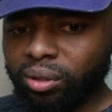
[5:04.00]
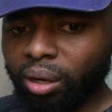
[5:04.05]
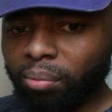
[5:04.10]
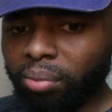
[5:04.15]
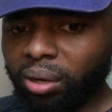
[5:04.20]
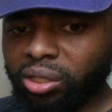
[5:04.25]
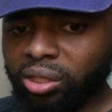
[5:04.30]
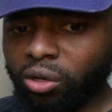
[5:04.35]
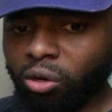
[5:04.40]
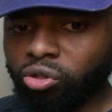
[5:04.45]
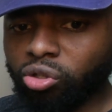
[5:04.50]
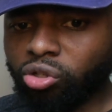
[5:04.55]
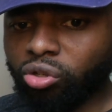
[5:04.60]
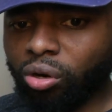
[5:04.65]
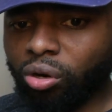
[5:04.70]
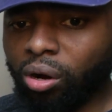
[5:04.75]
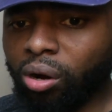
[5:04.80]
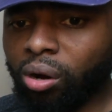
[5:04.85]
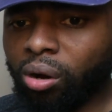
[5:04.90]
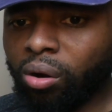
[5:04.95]
boy so
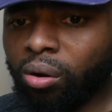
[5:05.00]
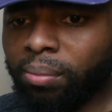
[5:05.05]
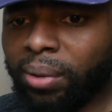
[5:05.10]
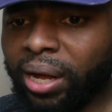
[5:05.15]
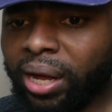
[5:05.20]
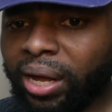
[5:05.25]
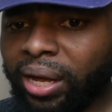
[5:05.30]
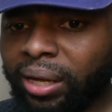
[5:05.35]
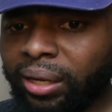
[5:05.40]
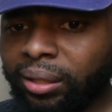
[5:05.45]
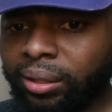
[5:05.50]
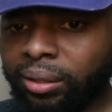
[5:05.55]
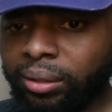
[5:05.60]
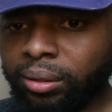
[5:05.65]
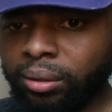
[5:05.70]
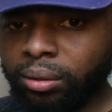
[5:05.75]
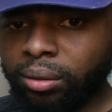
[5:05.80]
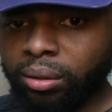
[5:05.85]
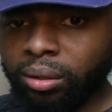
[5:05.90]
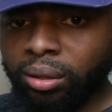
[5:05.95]
strong, man.
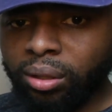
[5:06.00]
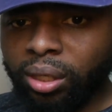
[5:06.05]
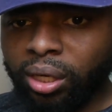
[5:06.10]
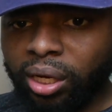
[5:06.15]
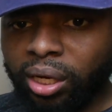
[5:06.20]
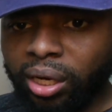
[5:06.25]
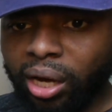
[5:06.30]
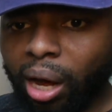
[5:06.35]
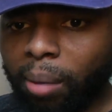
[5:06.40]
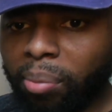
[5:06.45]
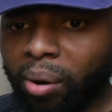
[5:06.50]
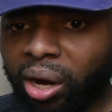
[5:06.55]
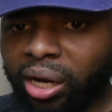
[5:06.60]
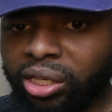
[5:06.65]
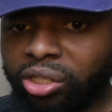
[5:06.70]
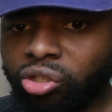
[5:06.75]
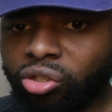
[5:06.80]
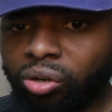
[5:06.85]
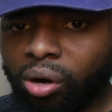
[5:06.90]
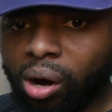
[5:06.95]
That boy
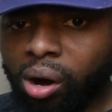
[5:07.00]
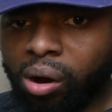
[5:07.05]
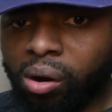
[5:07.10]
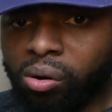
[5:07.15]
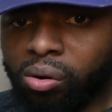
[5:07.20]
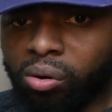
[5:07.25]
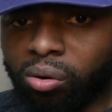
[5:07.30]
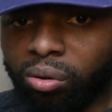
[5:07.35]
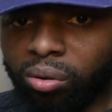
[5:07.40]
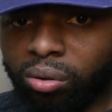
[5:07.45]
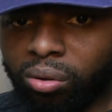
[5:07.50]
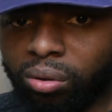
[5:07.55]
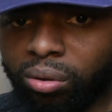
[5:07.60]
is strong.